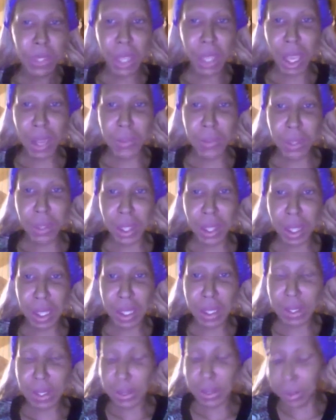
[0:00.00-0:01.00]
I feel like
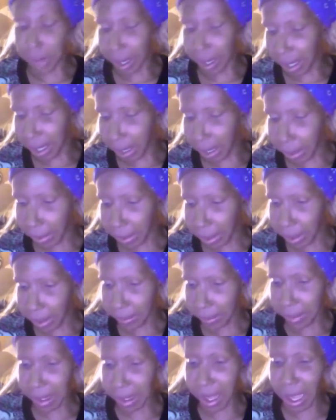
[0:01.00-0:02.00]
it's dry now, so
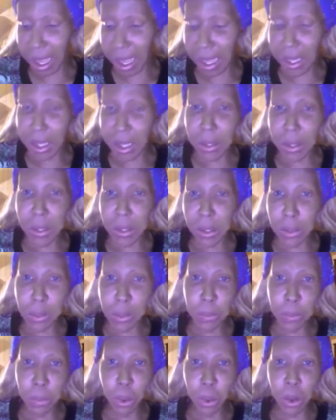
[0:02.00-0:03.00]
I'm going to add a little
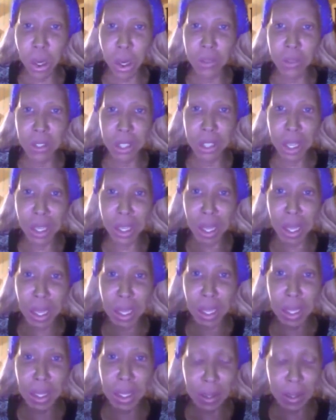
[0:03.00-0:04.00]
bit more of shade
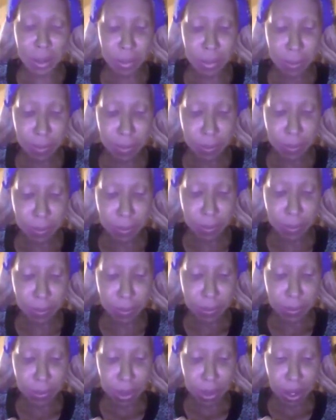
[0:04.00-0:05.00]
8
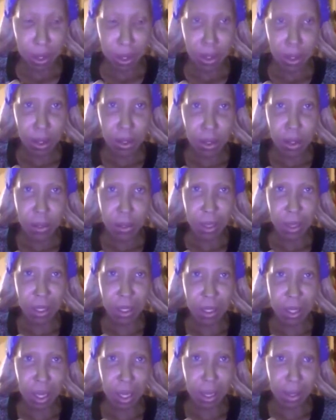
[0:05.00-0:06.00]
into my
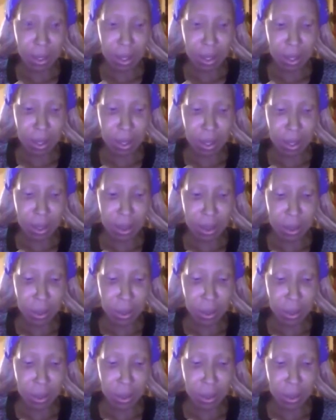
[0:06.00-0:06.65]
stylus.